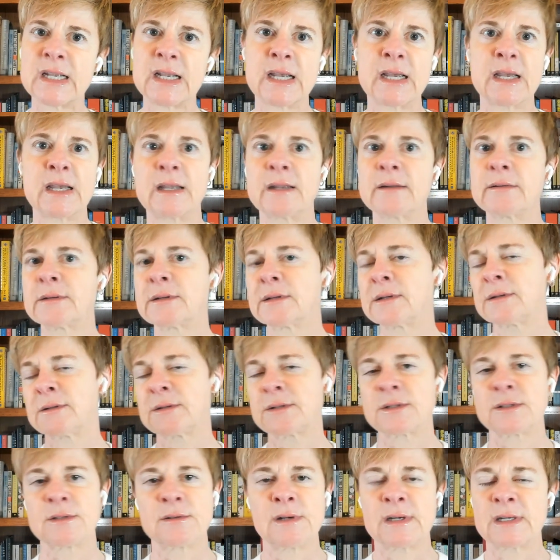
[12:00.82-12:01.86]
it.
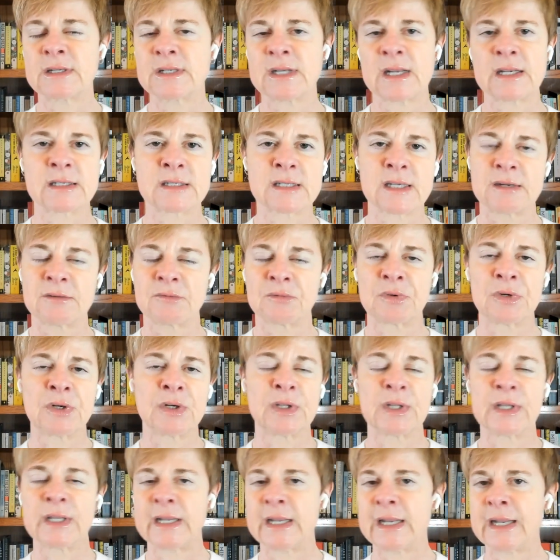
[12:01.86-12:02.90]
It doesn't
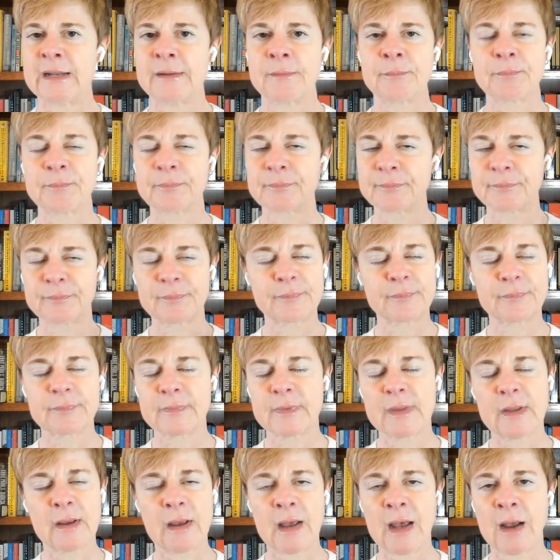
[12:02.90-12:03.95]
really
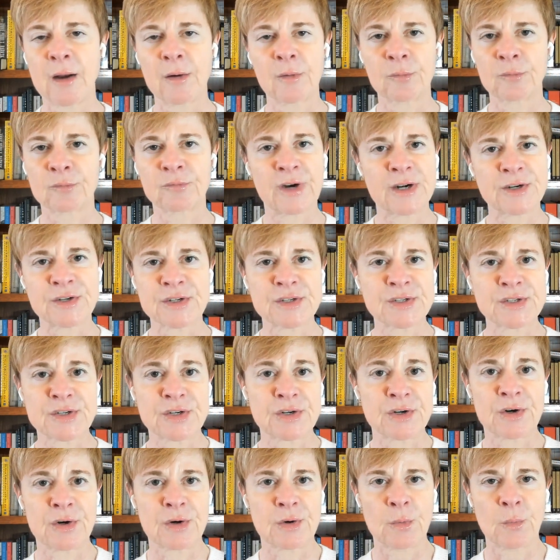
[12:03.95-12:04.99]

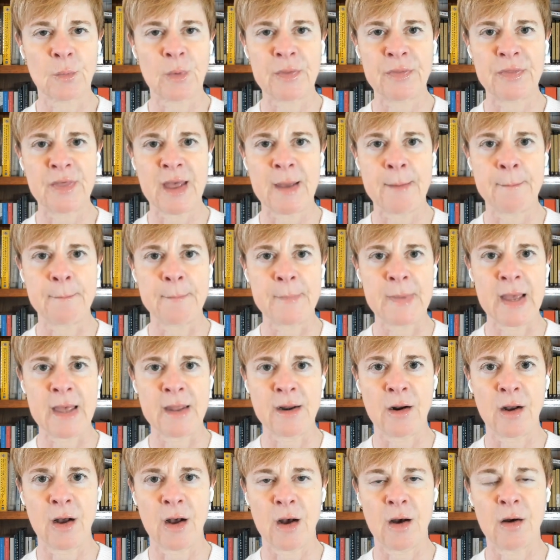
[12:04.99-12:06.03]
register with them
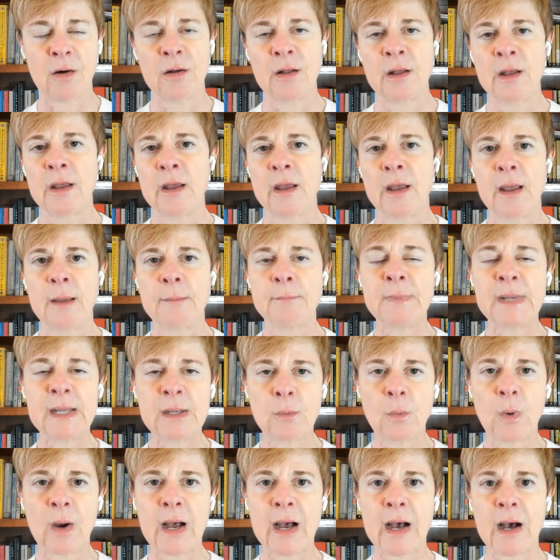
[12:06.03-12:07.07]
at all.
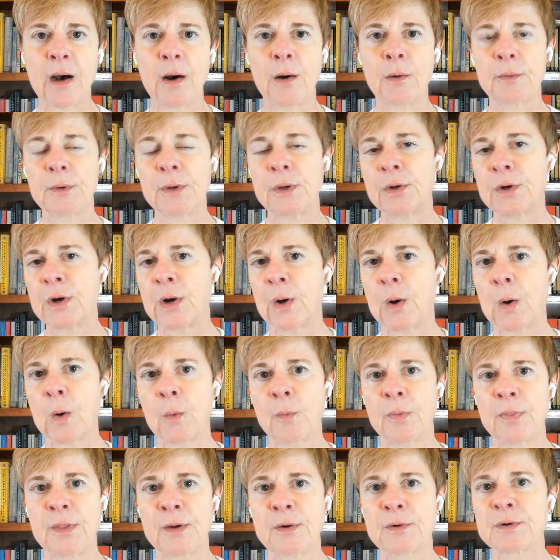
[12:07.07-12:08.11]
Meanwhile,
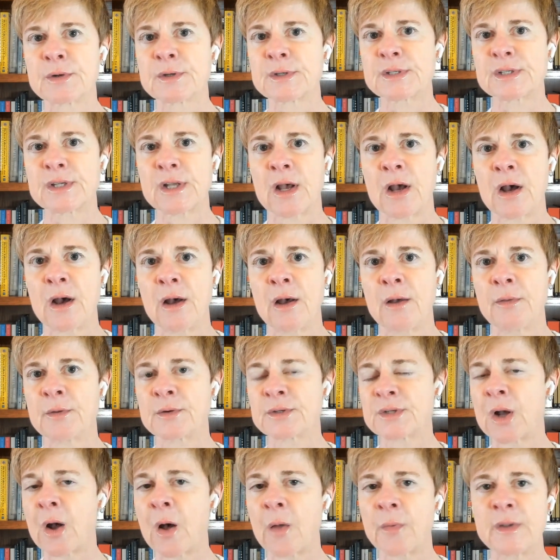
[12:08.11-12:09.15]
there's
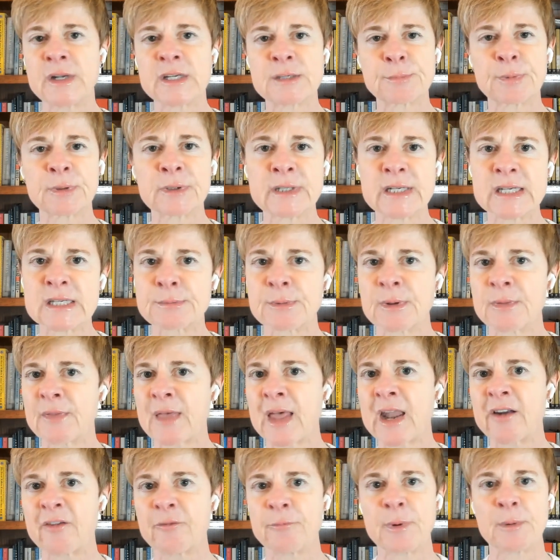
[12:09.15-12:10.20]
all these policemen
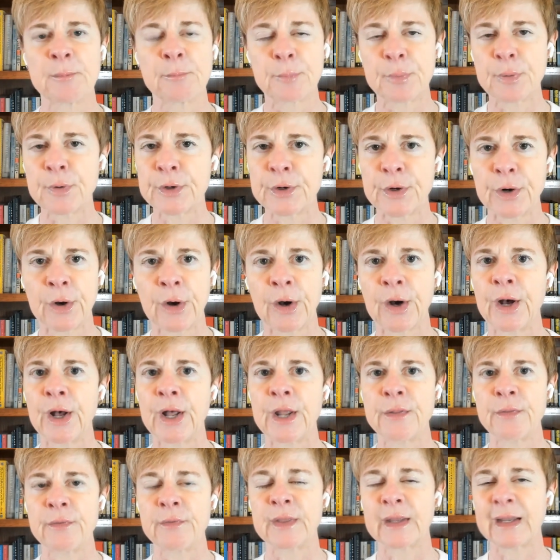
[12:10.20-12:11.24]
that have been put
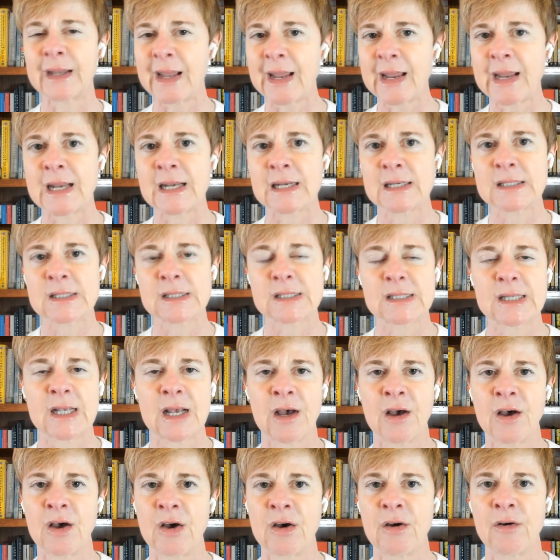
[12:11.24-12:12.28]
on the case
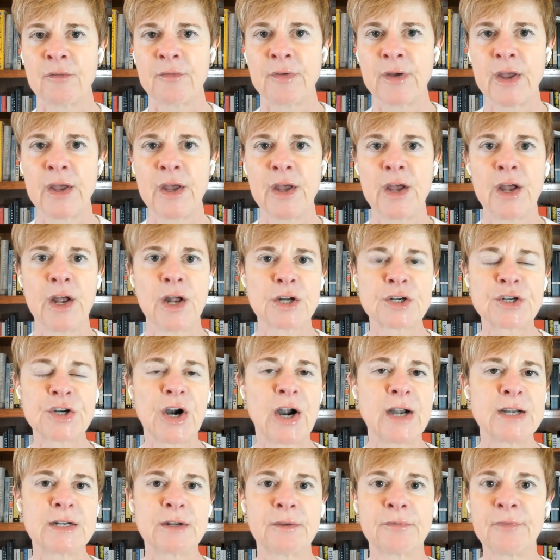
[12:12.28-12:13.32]
of
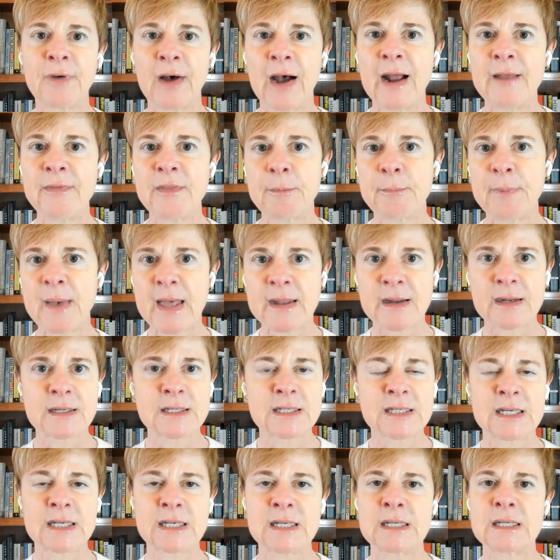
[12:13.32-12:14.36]
trying to find the
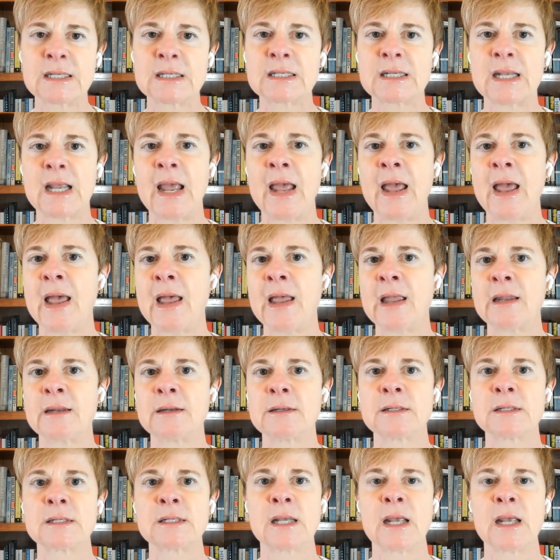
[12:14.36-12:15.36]
penitent, and